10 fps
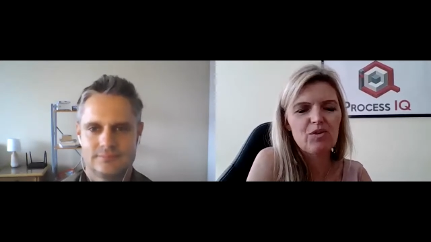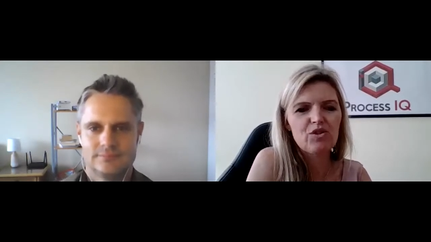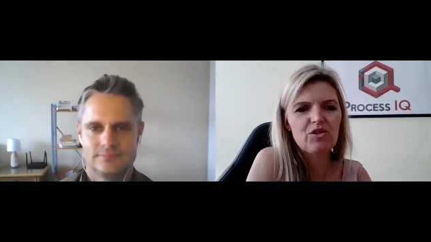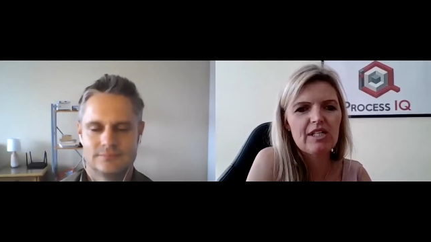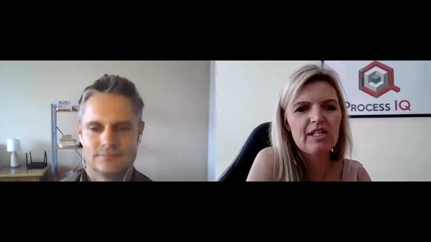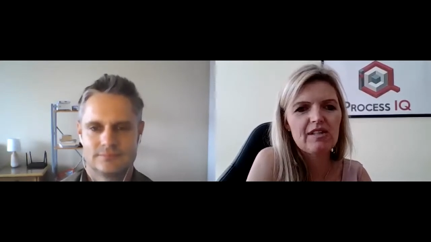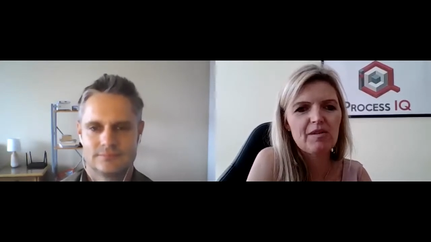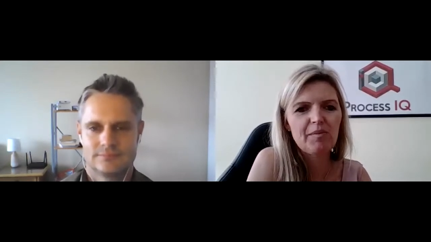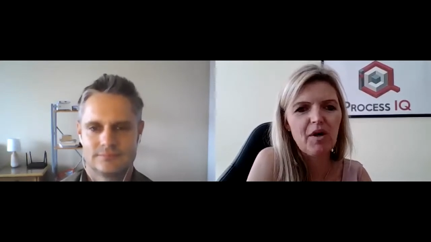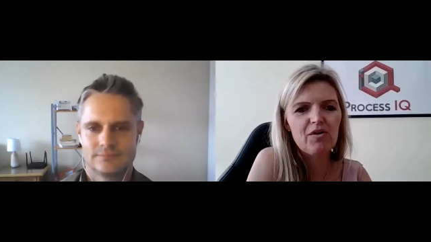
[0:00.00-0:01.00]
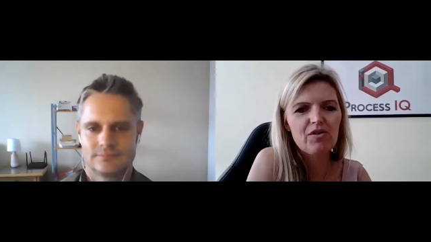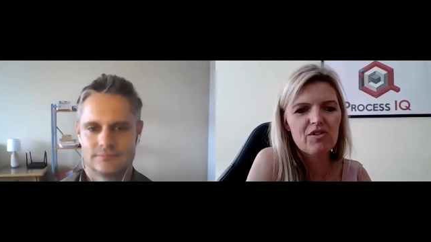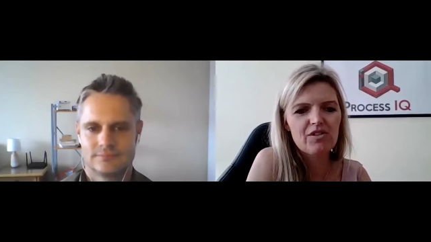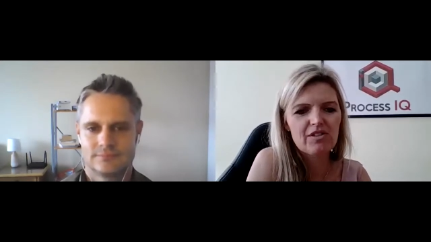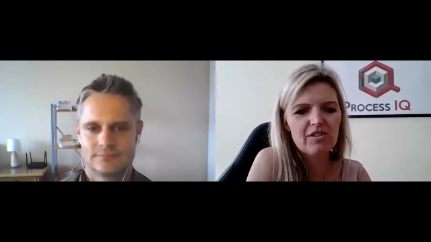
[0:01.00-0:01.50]
Speaker 1: seen the
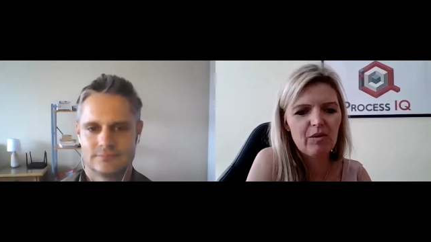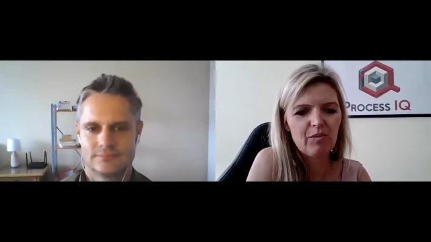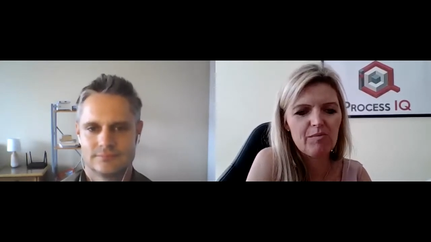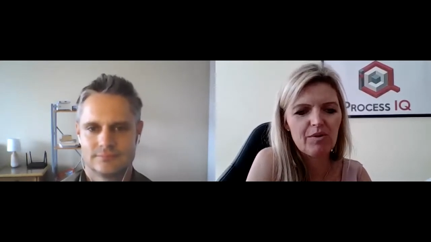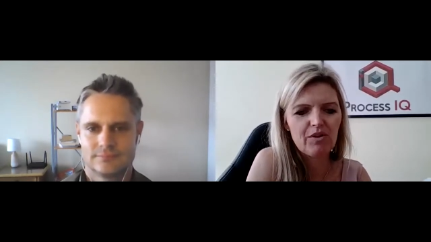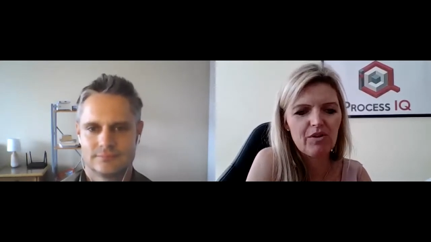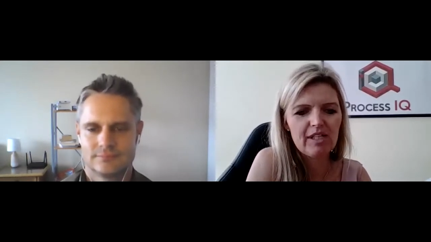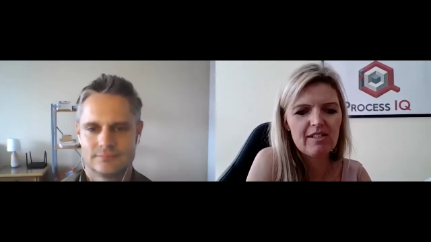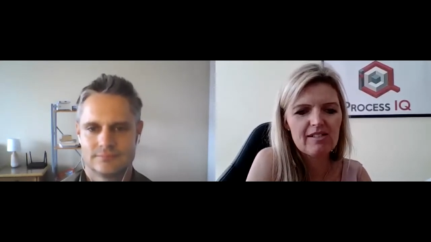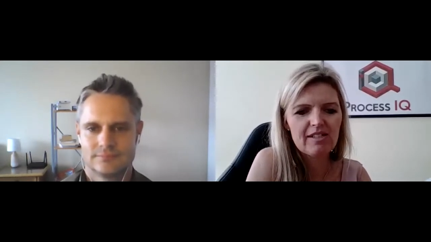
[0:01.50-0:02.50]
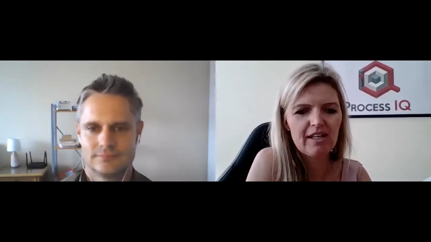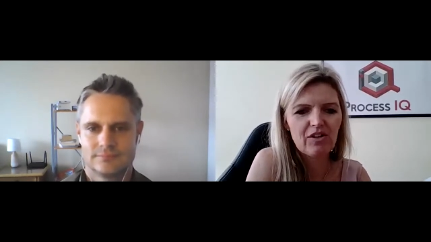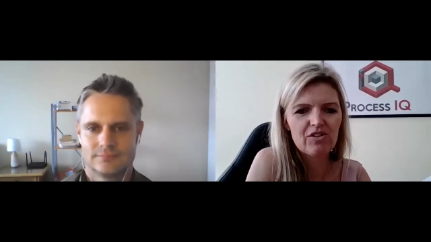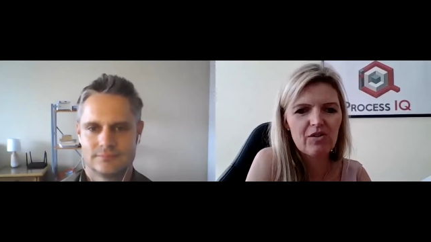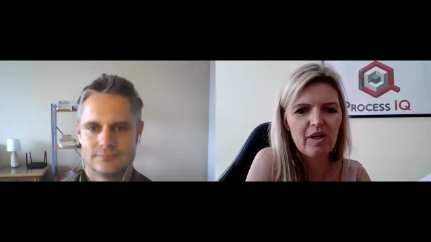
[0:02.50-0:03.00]
post that we put on yesterday
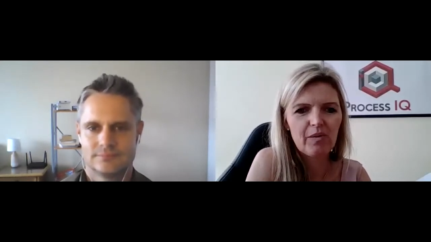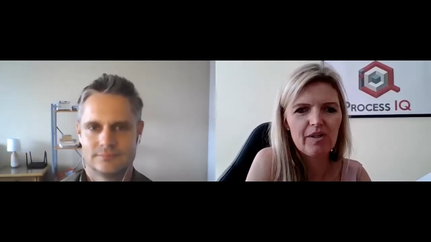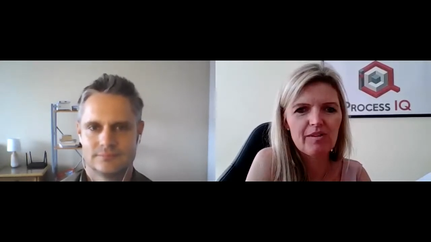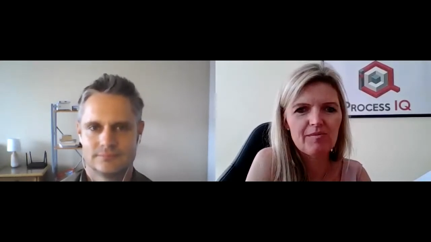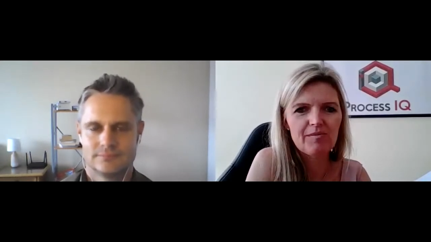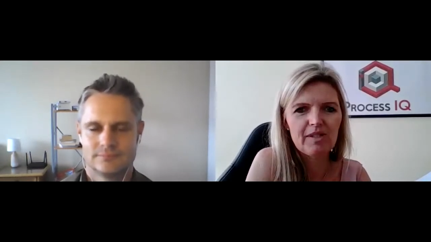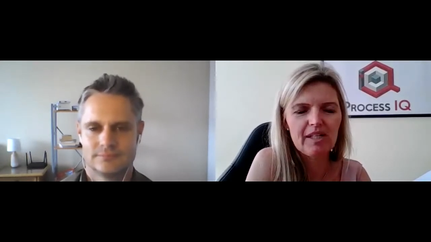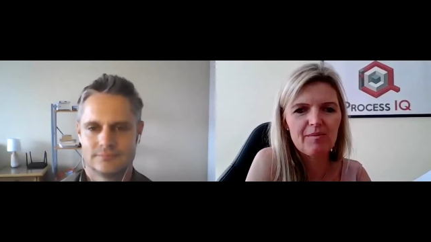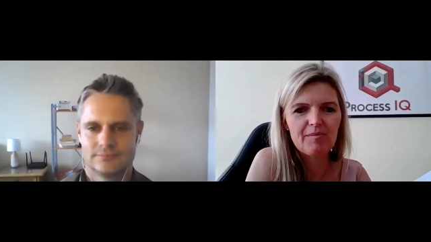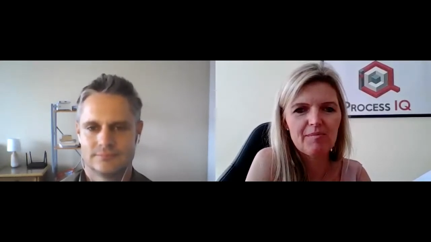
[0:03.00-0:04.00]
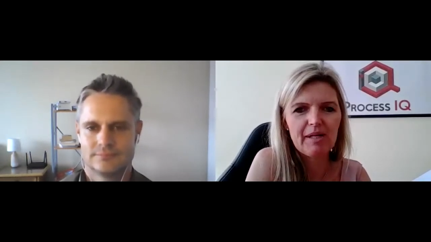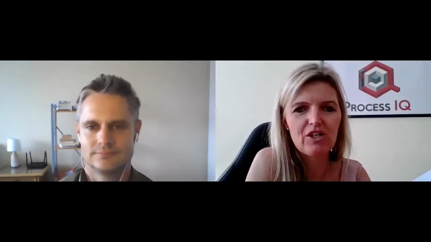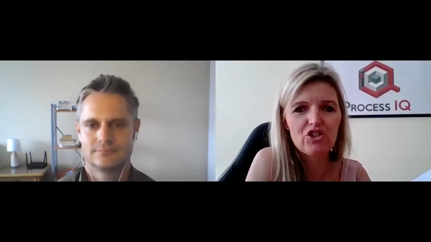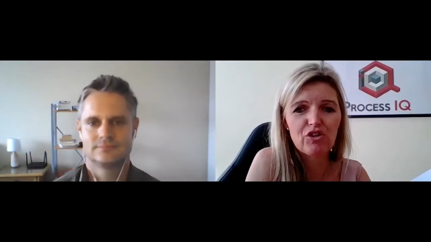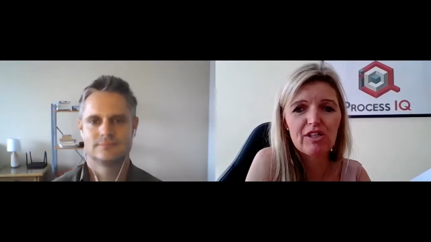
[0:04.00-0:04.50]
onto our uh,
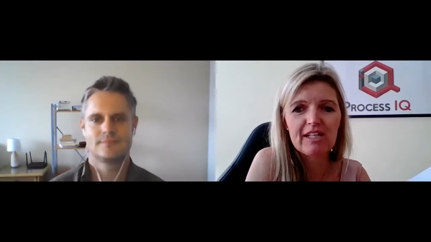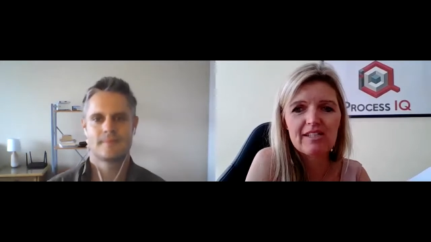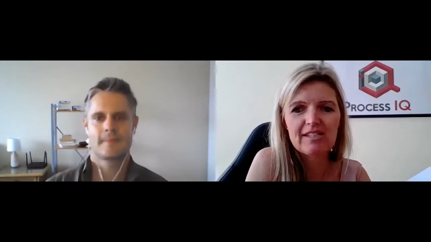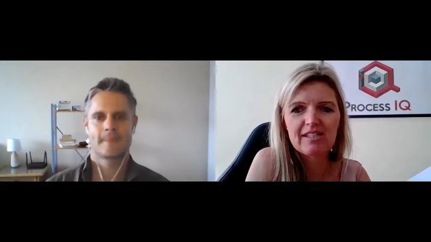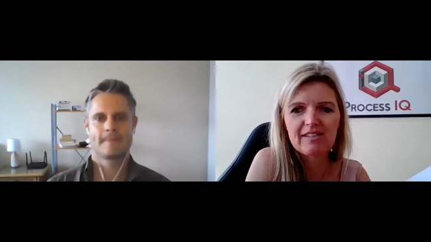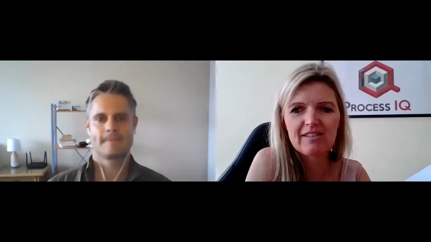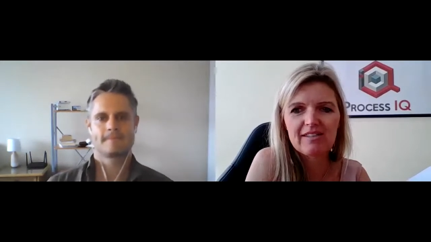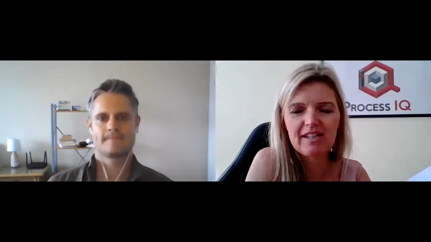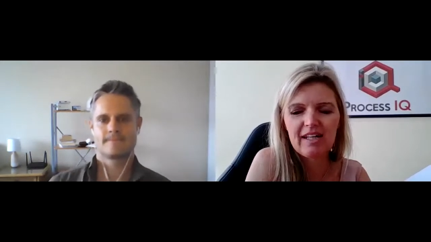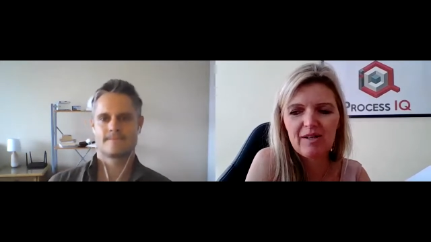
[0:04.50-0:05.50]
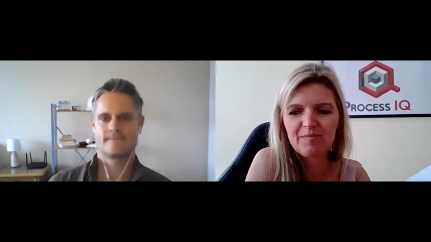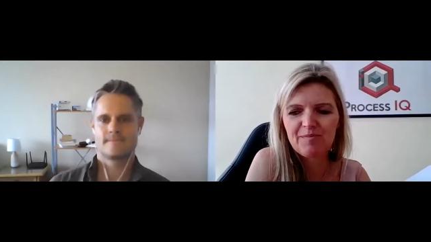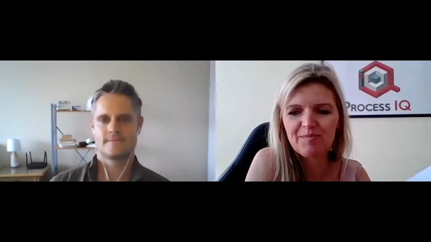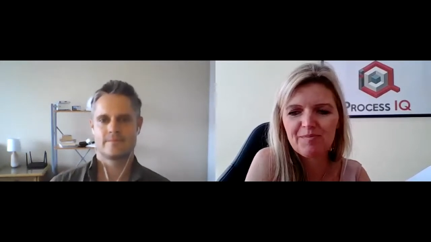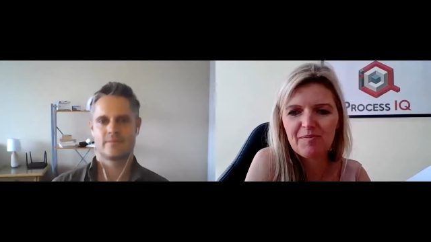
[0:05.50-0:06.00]
page on LinkedIn,
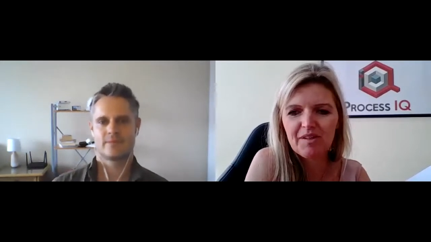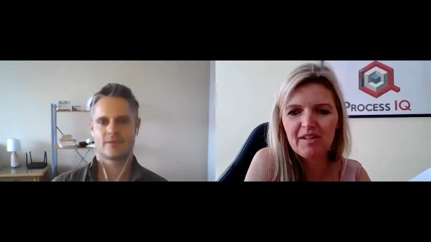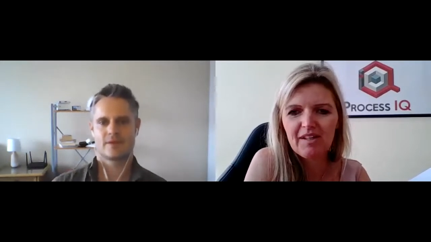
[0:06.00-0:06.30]
um,